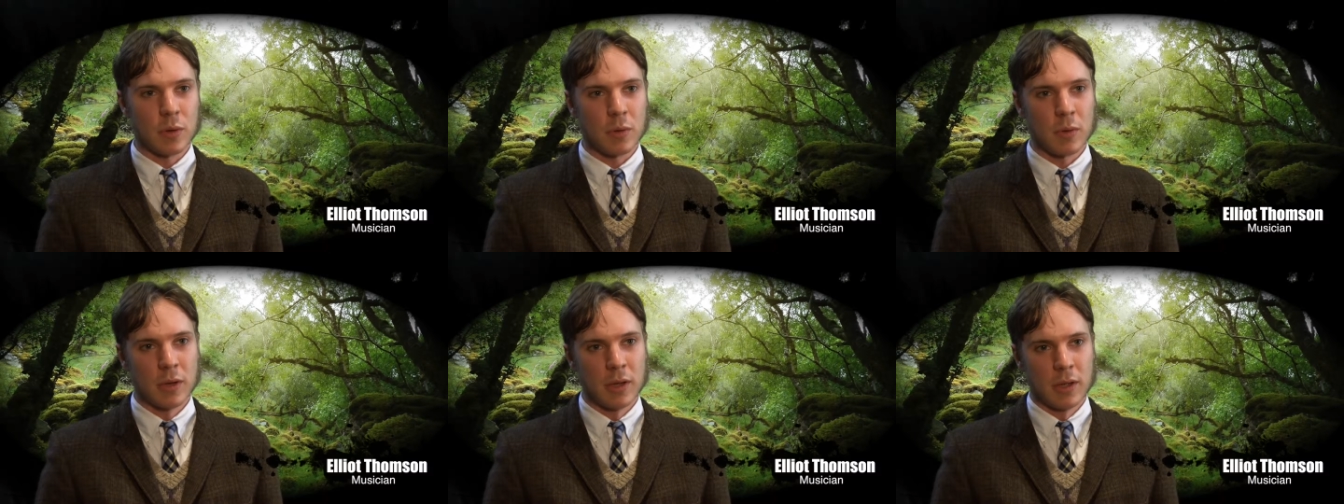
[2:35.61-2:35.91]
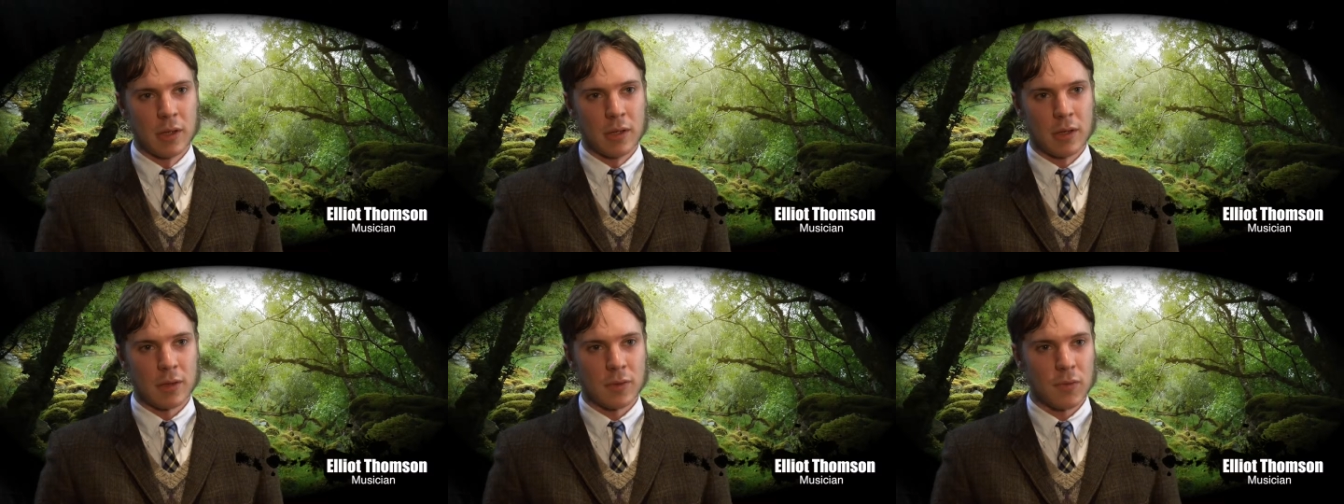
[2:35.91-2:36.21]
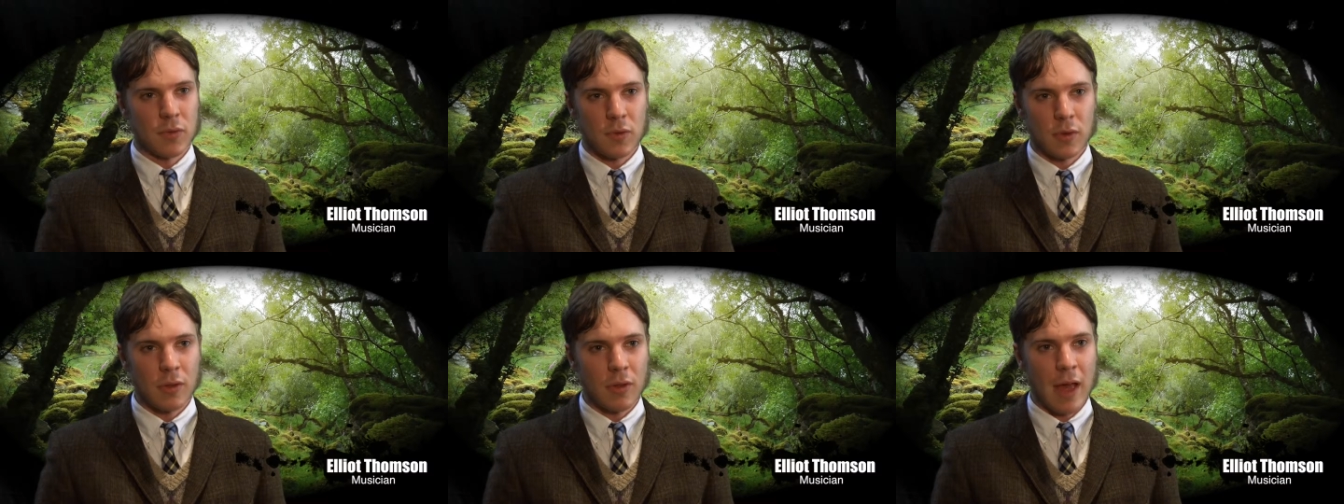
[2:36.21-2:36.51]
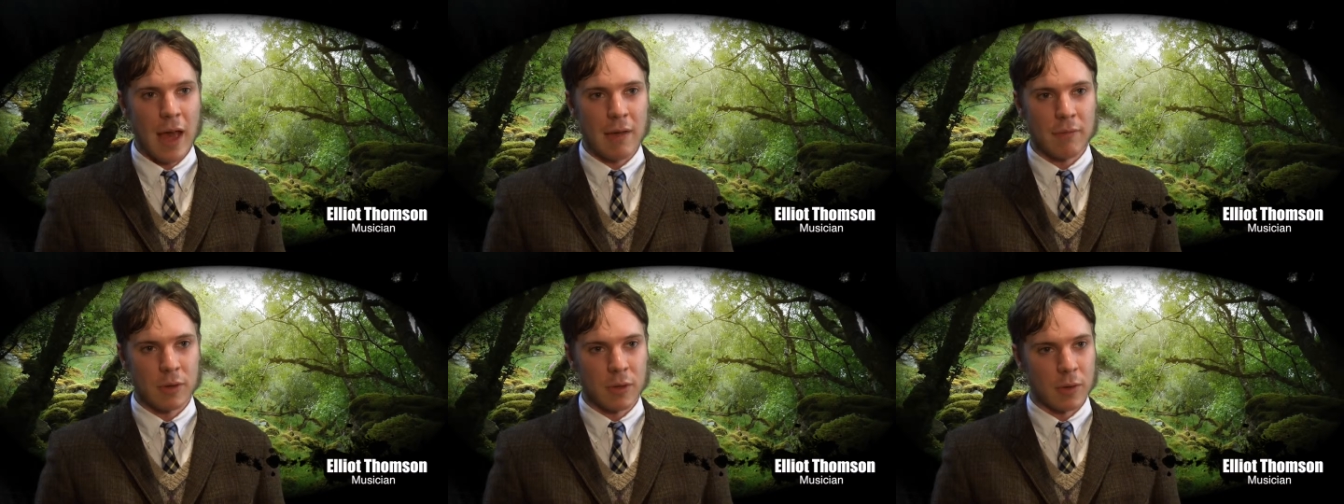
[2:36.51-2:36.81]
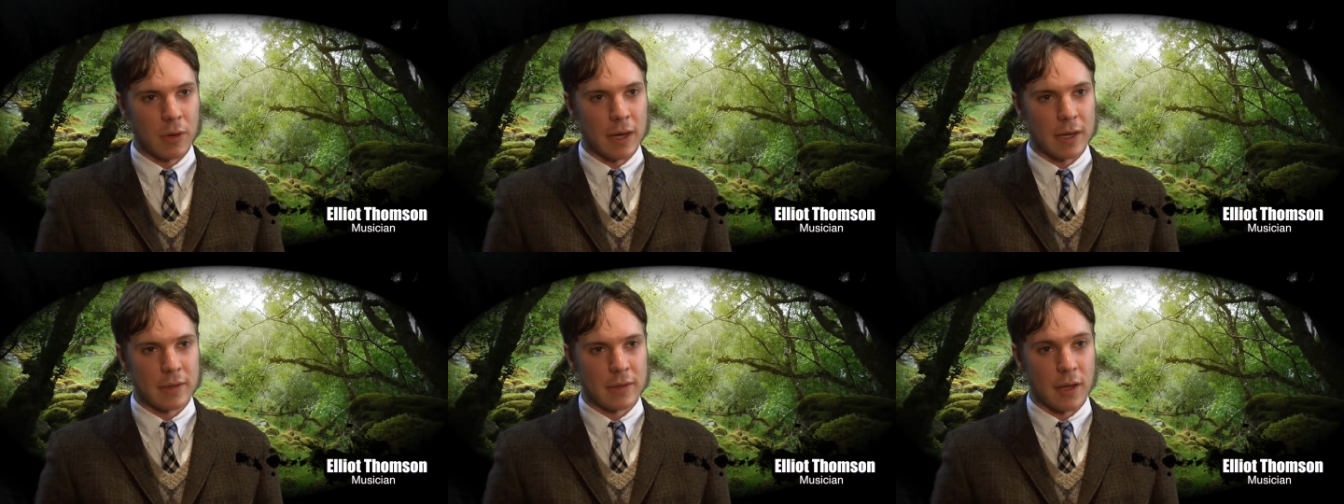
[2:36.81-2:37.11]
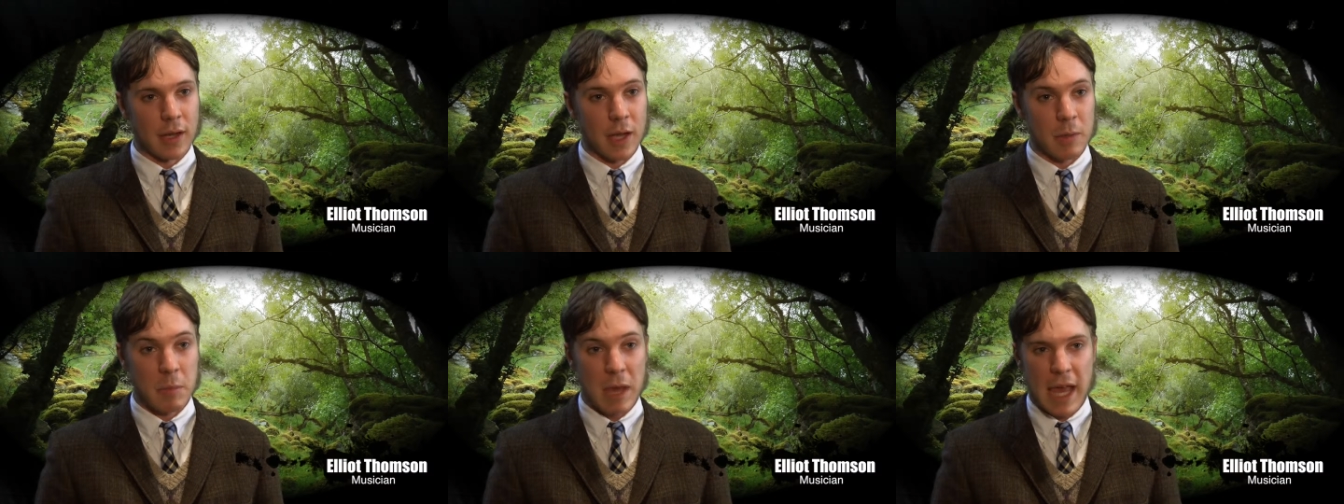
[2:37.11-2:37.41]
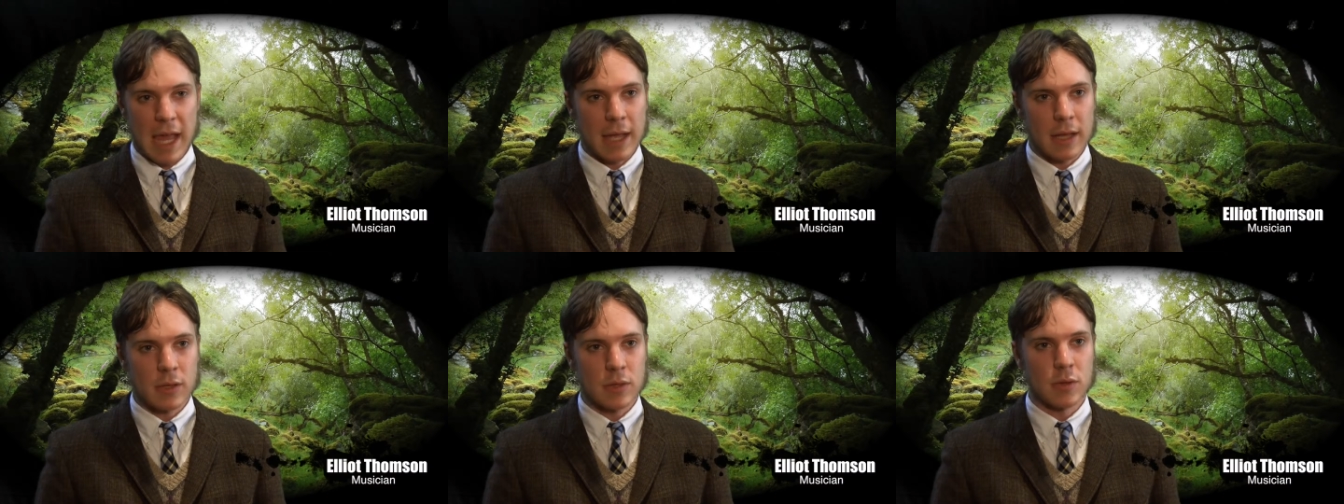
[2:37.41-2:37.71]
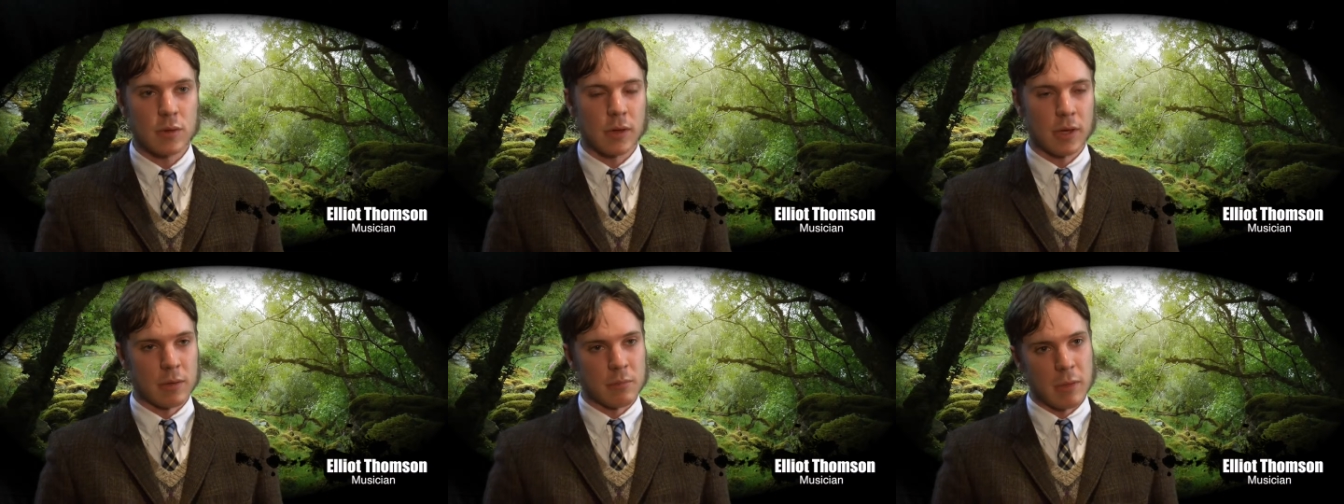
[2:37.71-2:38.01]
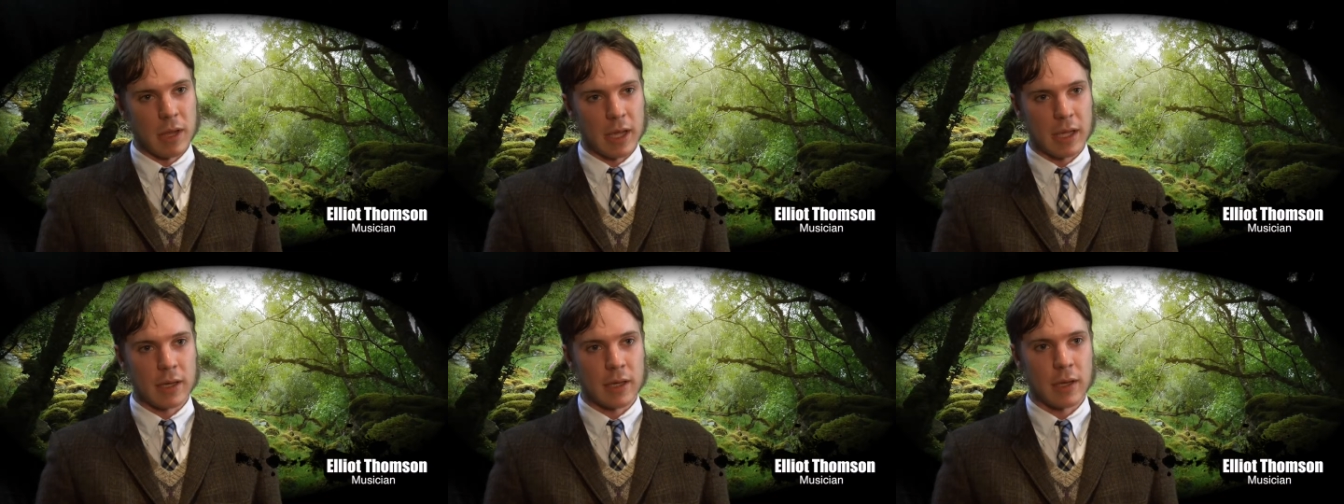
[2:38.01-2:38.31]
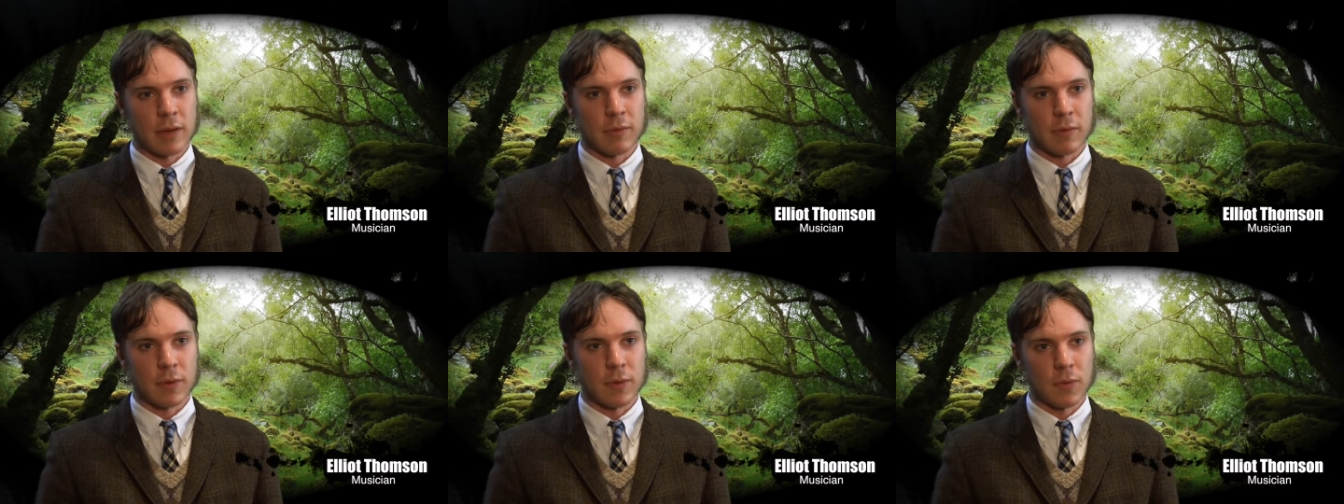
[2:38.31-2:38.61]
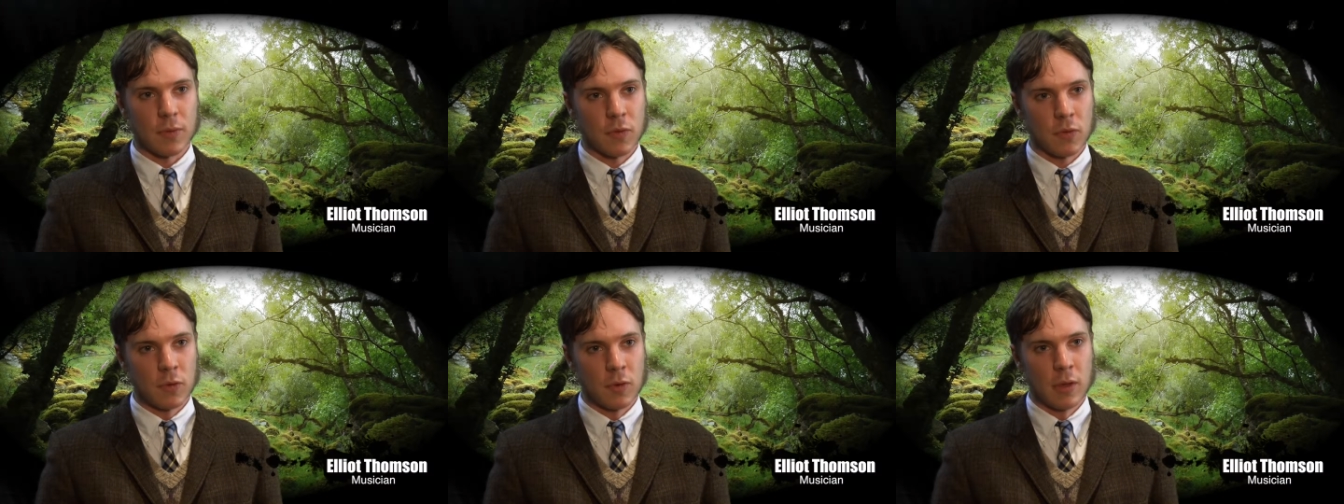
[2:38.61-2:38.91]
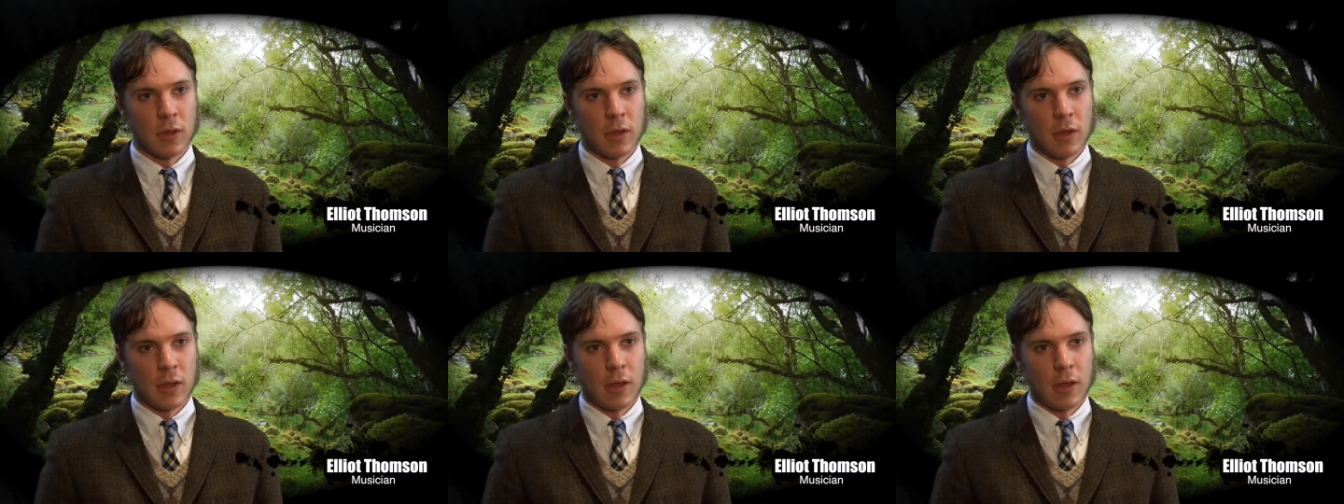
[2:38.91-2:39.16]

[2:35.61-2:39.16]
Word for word: You can still have a great time and you can make a difference.